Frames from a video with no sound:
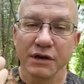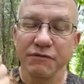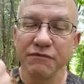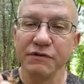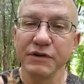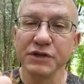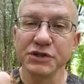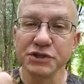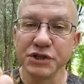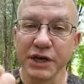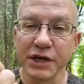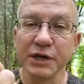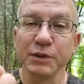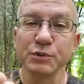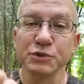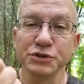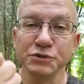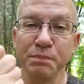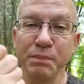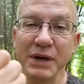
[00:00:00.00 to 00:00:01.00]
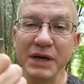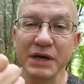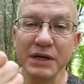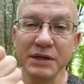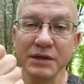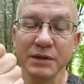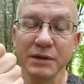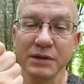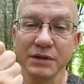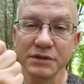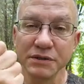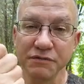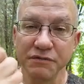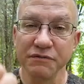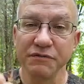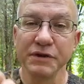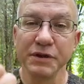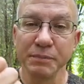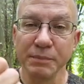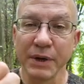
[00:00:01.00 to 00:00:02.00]
it feels like it was made to
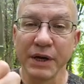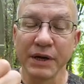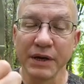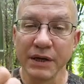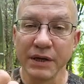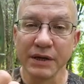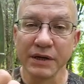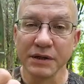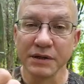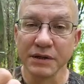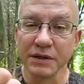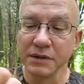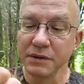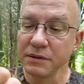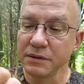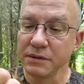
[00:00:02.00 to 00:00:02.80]
fit my hand,